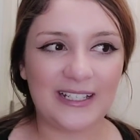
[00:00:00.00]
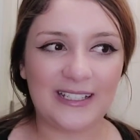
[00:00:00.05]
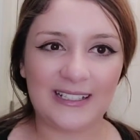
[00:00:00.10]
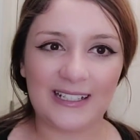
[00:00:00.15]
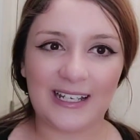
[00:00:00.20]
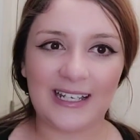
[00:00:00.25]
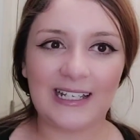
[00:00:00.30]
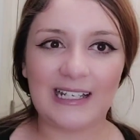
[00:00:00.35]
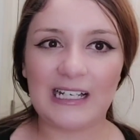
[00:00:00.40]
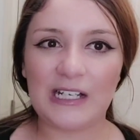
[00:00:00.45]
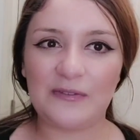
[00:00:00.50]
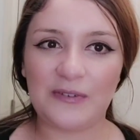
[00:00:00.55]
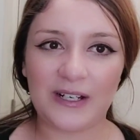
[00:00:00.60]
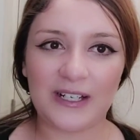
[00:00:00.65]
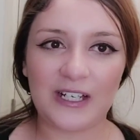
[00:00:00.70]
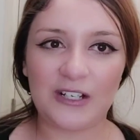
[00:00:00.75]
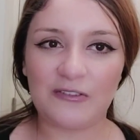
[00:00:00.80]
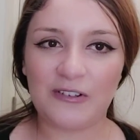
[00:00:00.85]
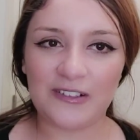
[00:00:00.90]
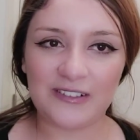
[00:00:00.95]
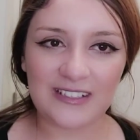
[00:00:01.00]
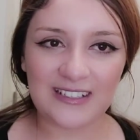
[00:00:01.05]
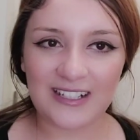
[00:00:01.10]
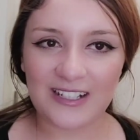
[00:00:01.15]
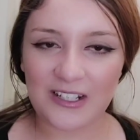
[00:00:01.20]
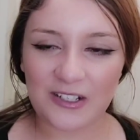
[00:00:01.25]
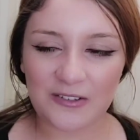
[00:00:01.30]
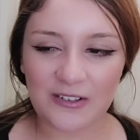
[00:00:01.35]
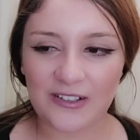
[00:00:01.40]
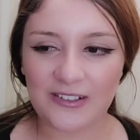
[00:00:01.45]
And like, if I get grounded,
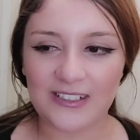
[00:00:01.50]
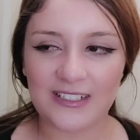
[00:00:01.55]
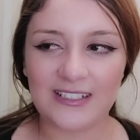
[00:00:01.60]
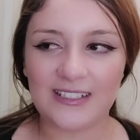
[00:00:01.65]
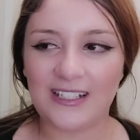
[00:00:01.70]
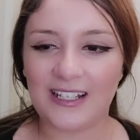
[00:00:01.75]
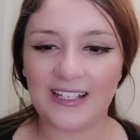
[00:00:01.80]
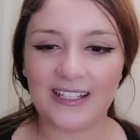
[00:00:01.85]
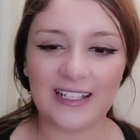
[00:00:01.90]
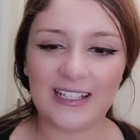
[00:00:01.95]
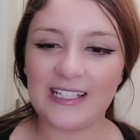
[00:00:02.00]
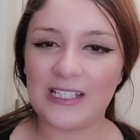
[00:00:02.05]
I get grounded, like,